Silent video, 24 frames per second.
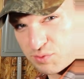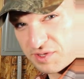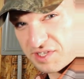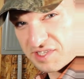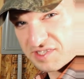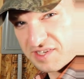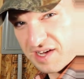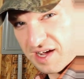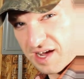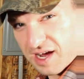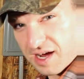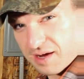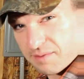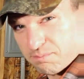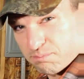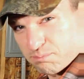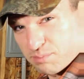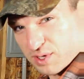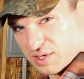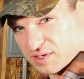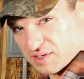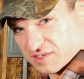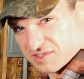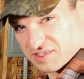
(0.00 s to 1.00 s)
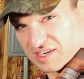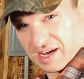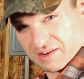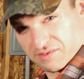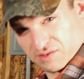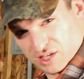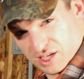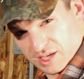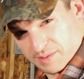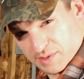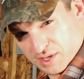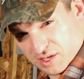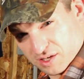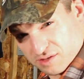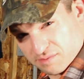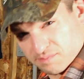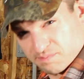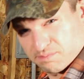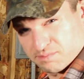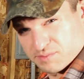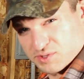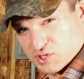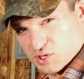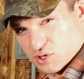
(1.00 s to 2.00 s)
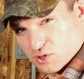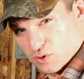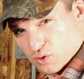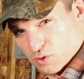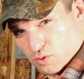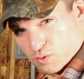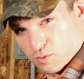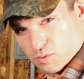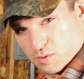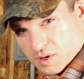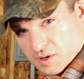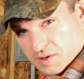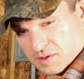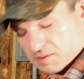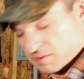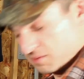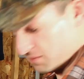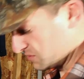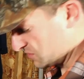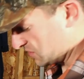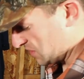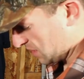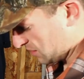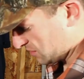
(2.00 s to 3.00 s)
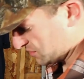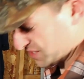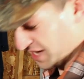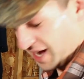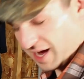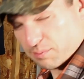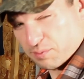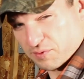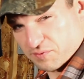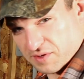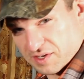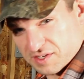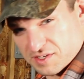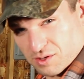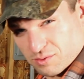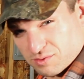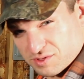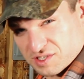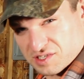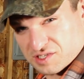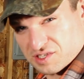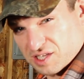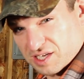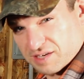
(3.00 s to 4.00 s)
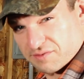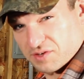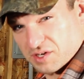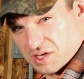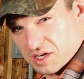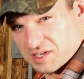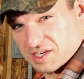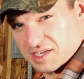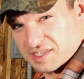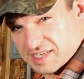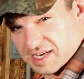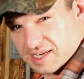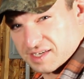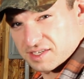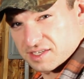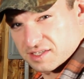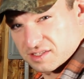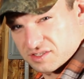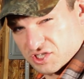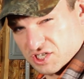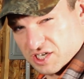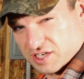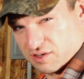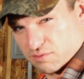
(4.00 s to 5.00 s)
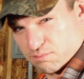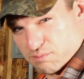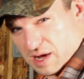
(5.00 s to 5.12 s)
with this guy, but it doesn't have a limiter, so stay on top of it. Don't just leave it unattended. Check your